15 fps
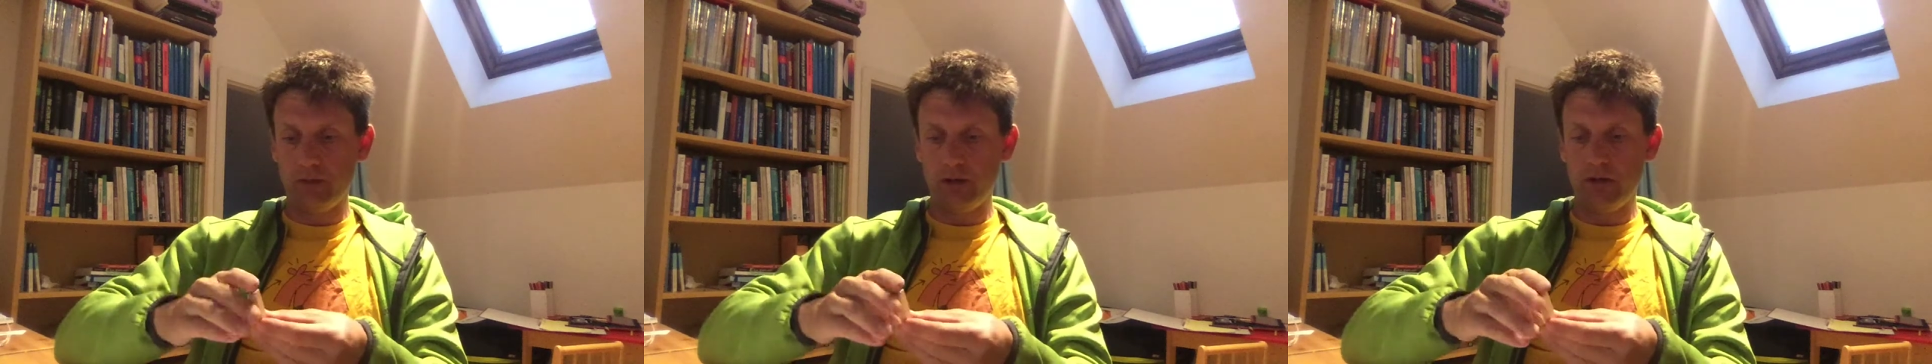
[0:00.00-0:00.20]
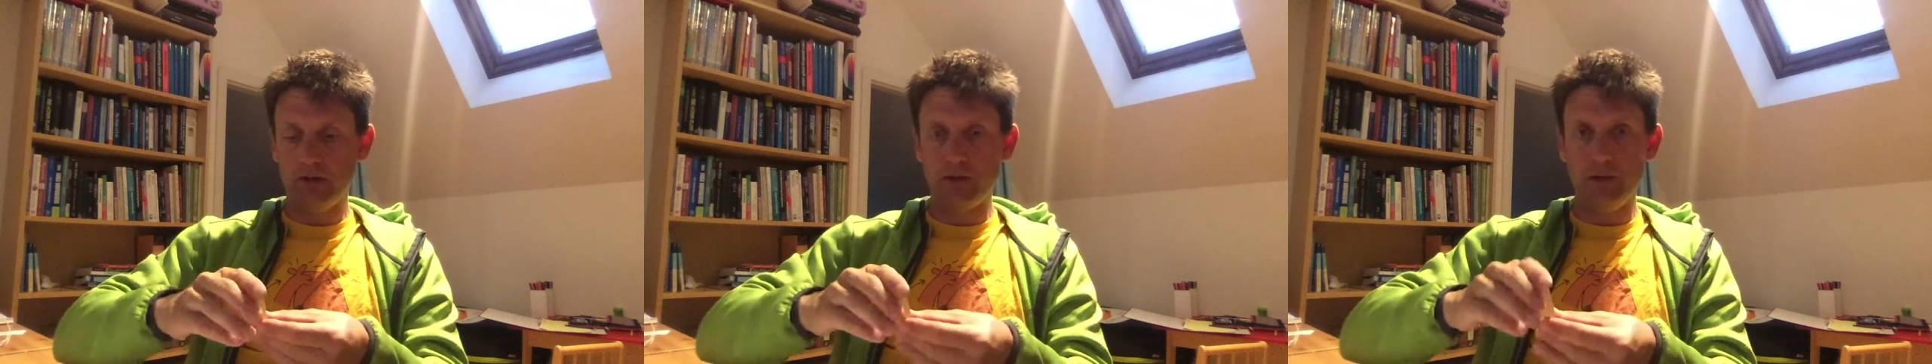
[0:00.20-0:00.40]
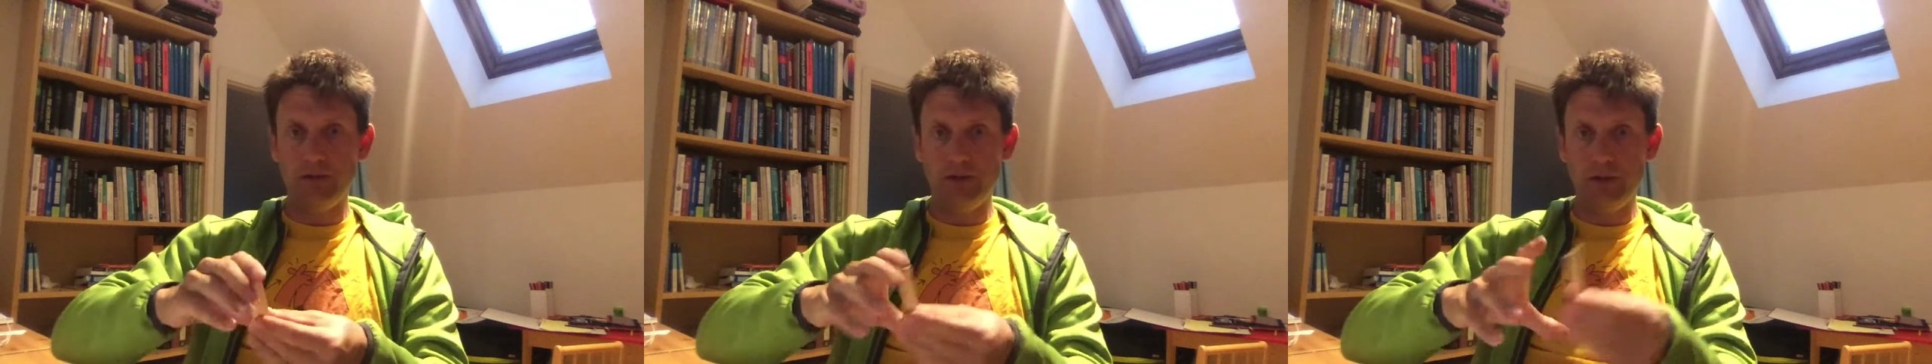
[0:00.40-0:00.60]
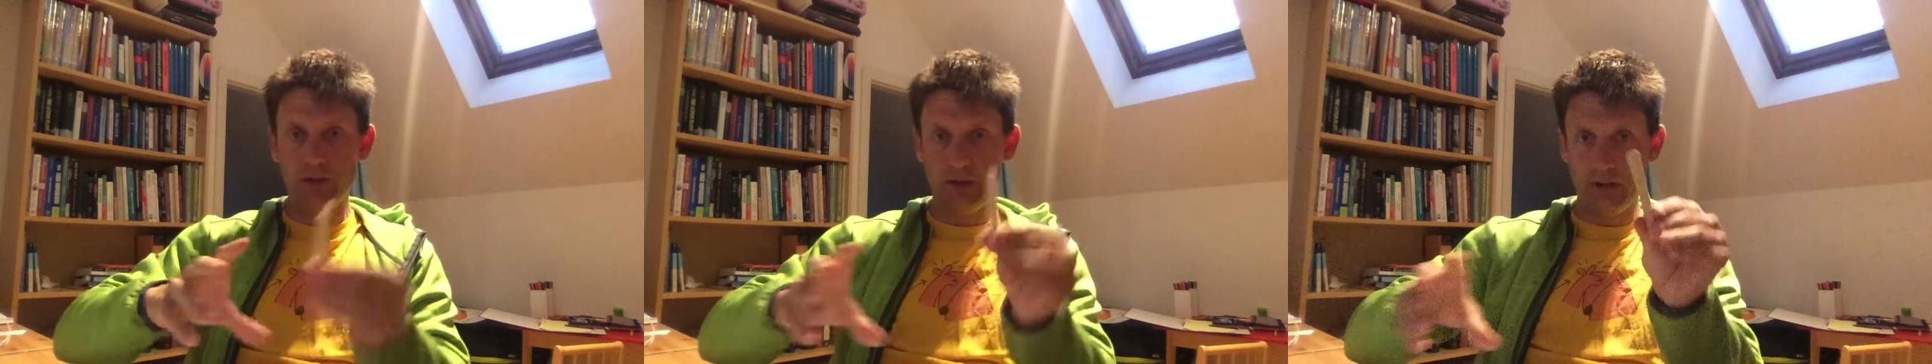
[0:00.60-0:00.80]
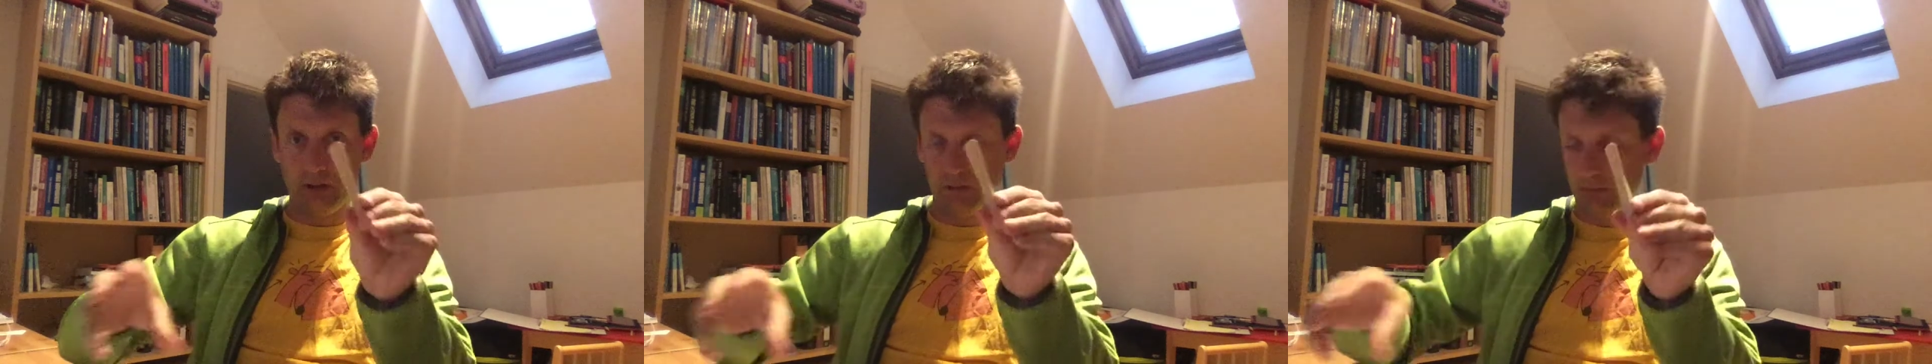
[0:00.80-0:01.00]
ice cream sticks
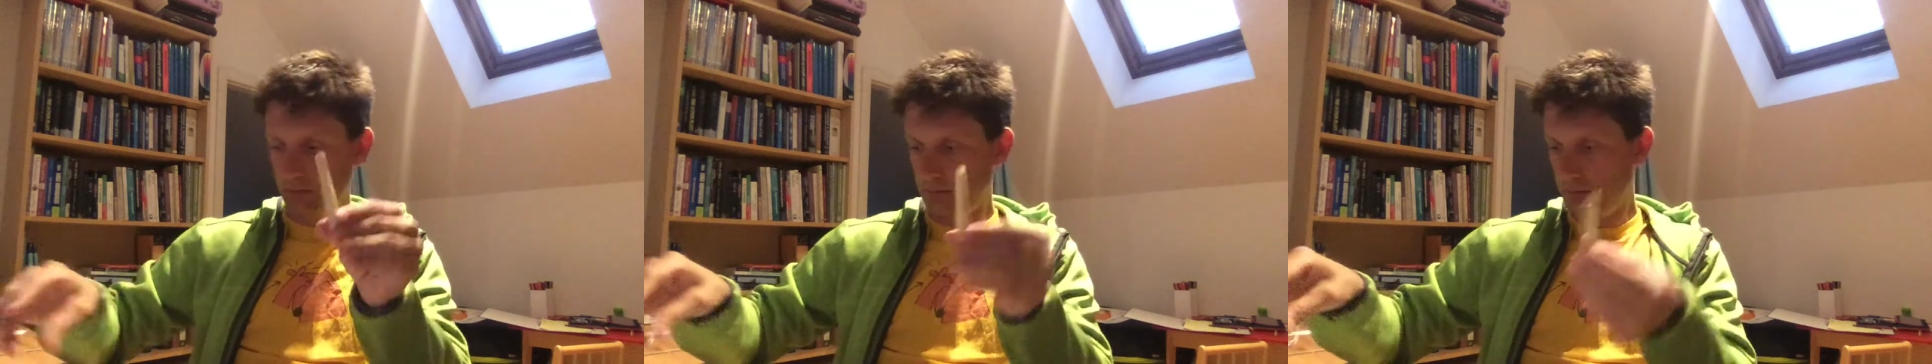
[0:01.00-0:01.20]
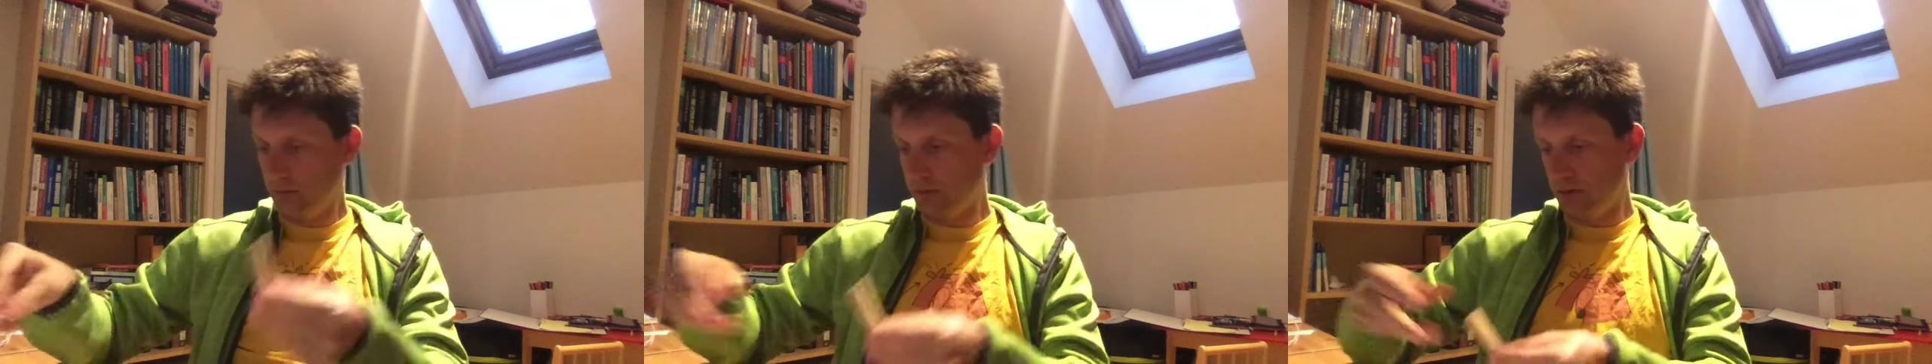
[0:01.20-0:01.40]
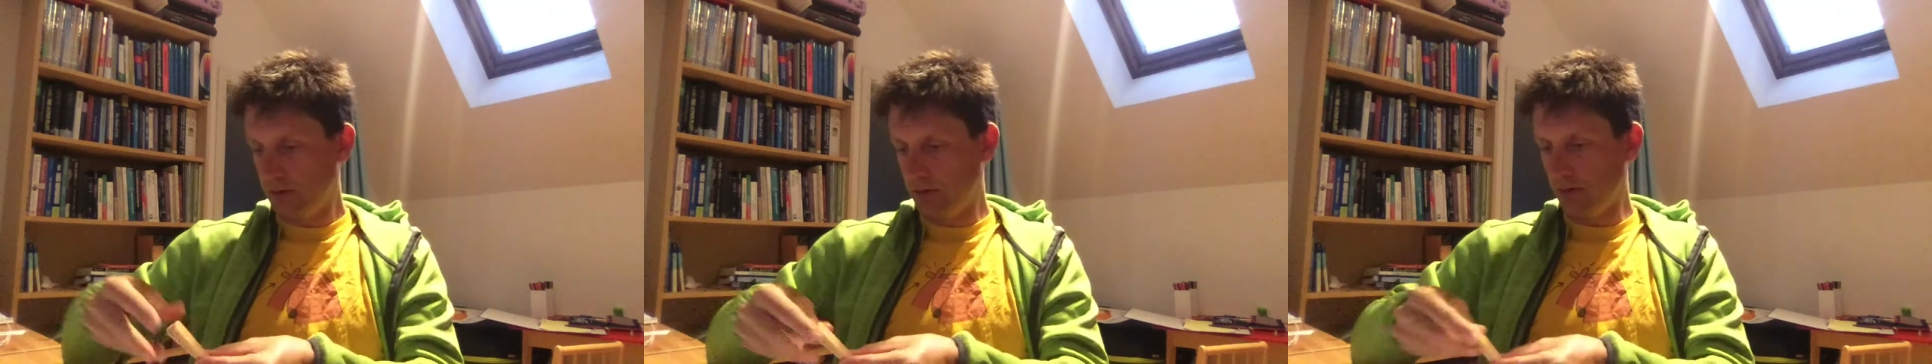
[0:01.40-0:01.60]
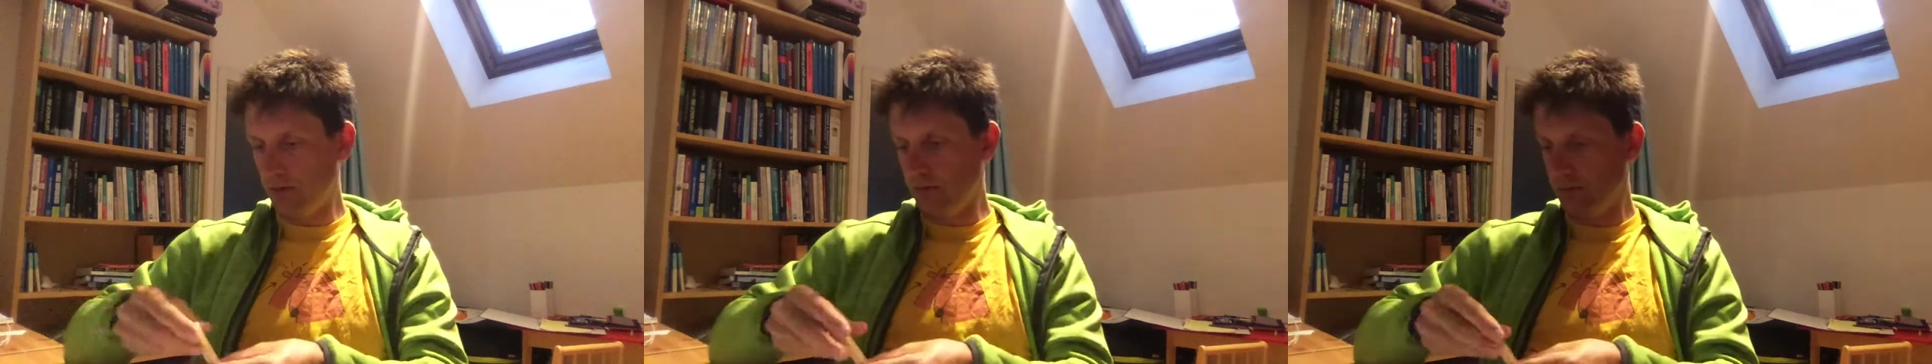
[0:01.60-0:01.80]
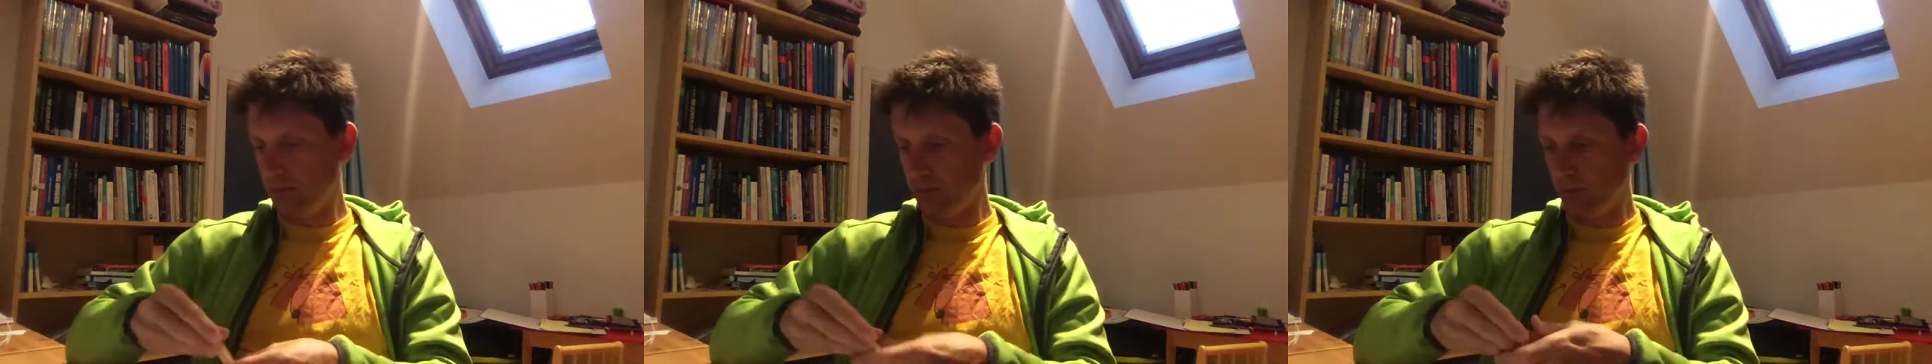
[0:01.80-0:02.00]
here, so